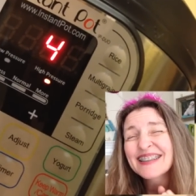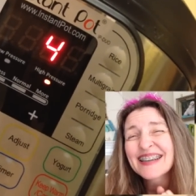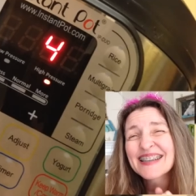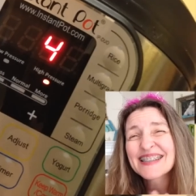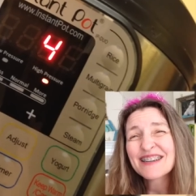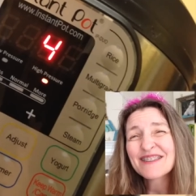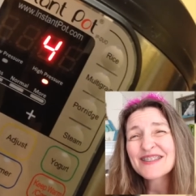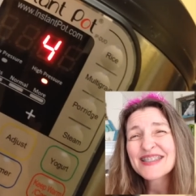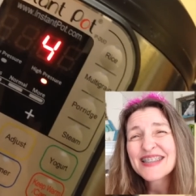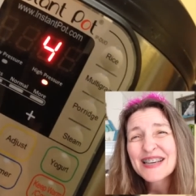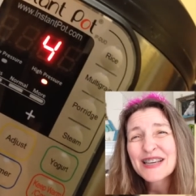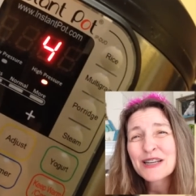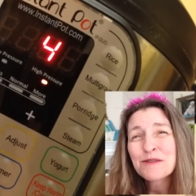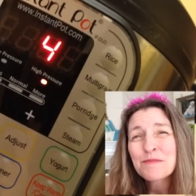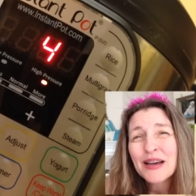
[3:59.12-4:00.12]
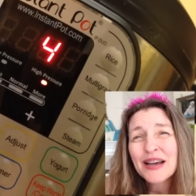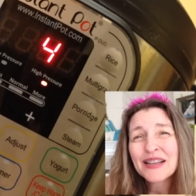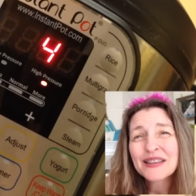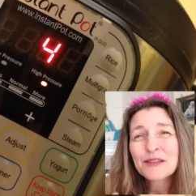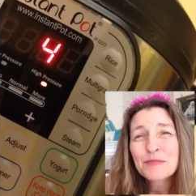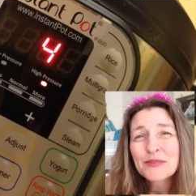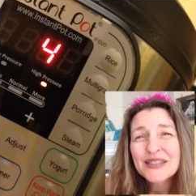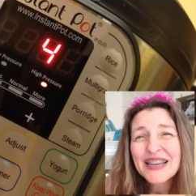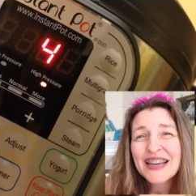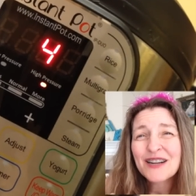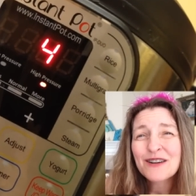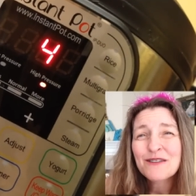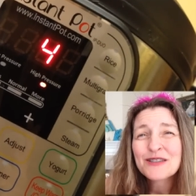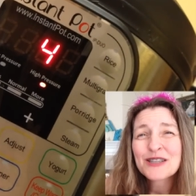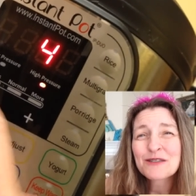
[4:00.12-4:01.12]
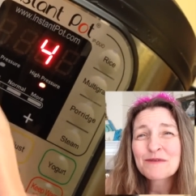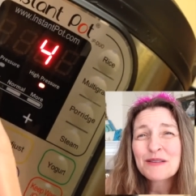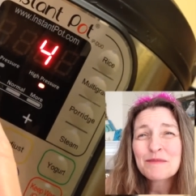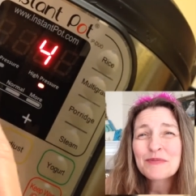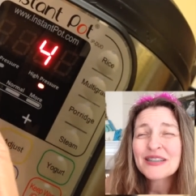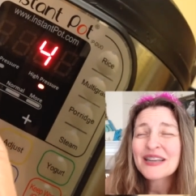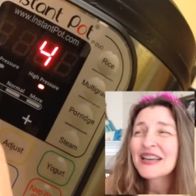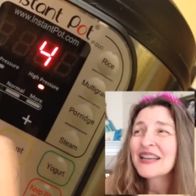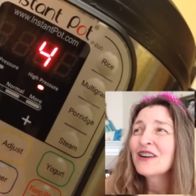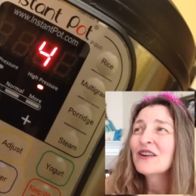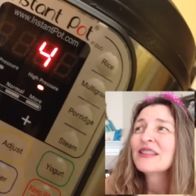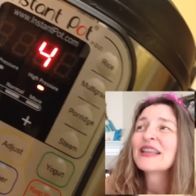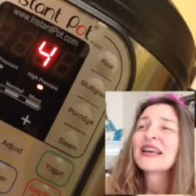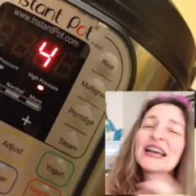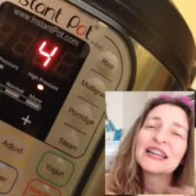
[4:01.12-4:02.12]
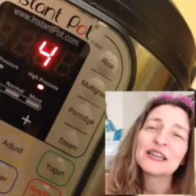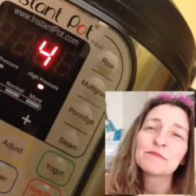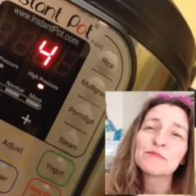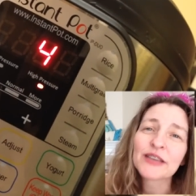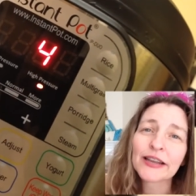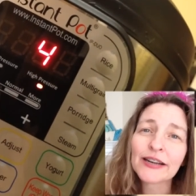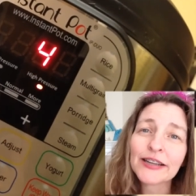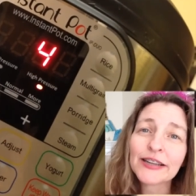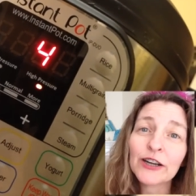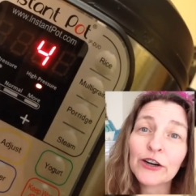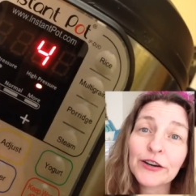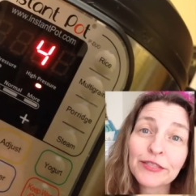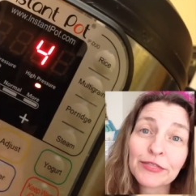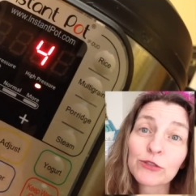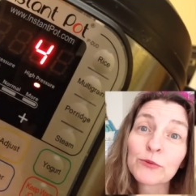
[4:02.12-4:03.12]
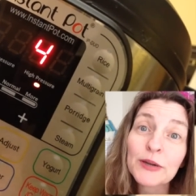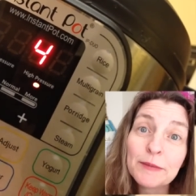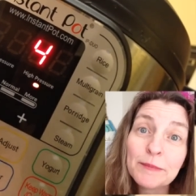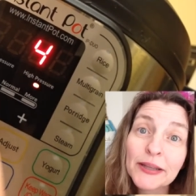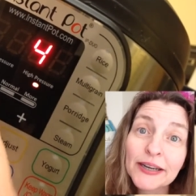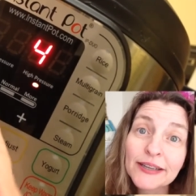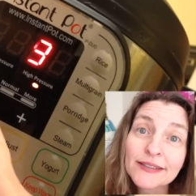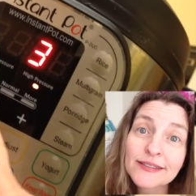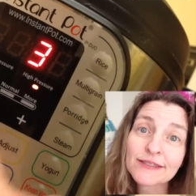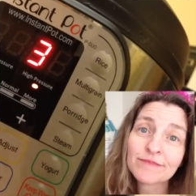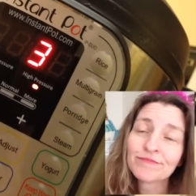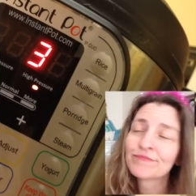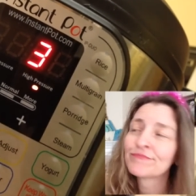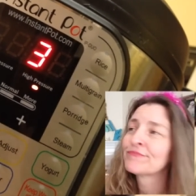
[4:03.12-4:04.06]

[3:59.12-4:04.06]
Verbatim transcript: because uh, I was thinking about the potato and the sweet potato and then I end up settling on three minutes.